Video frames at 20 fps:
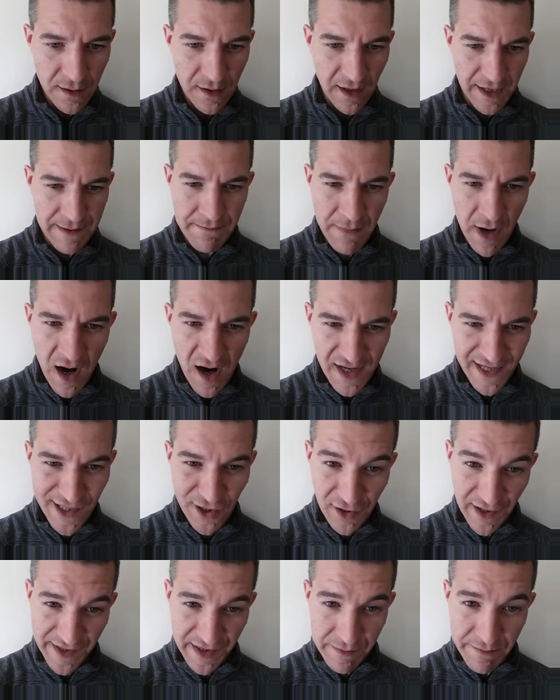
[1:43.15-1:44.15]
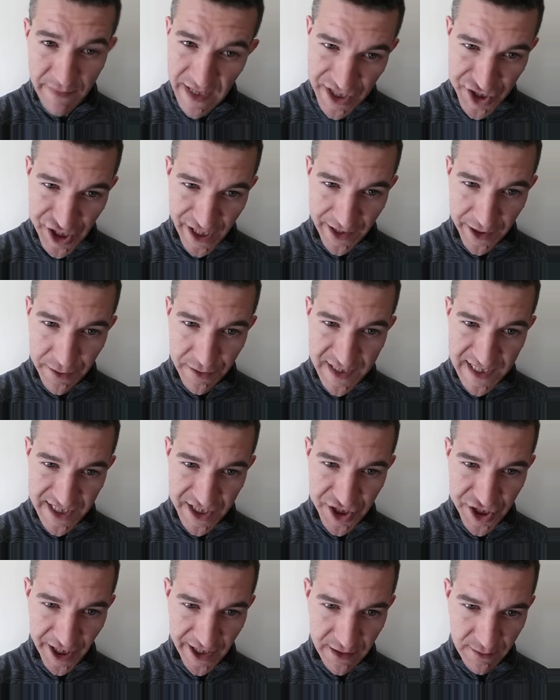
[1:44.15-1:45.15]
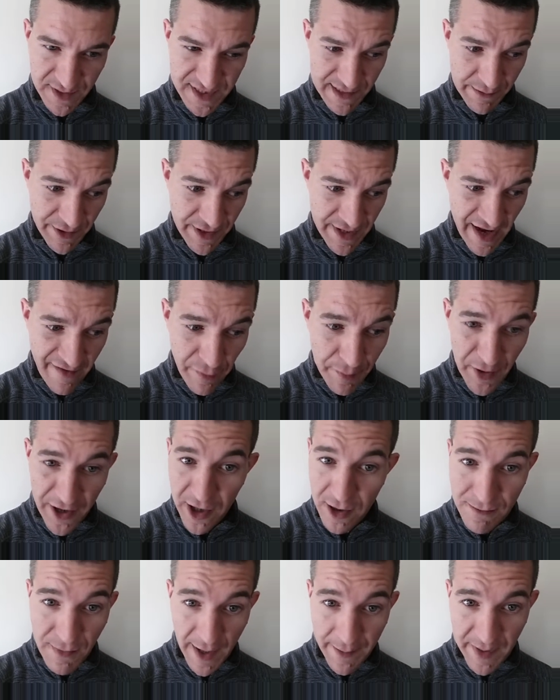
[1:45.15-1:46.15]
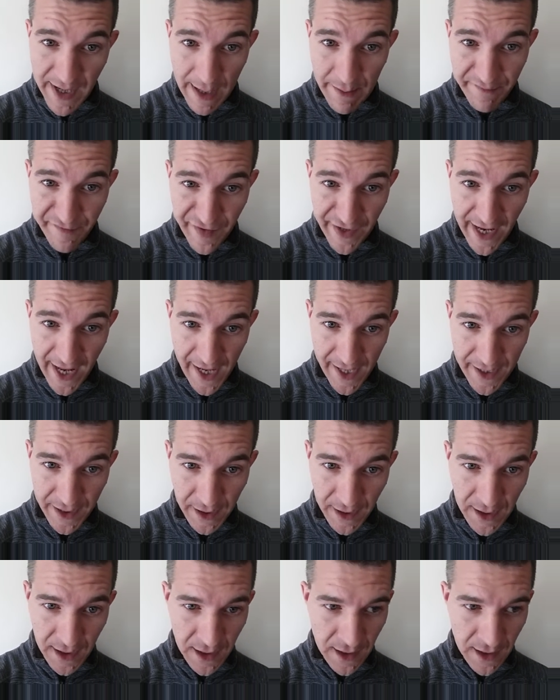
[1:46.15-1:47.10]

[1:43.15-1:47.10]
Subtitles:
And Mark Collett the midget, who disingenuously will never bring up Mein Kampf again,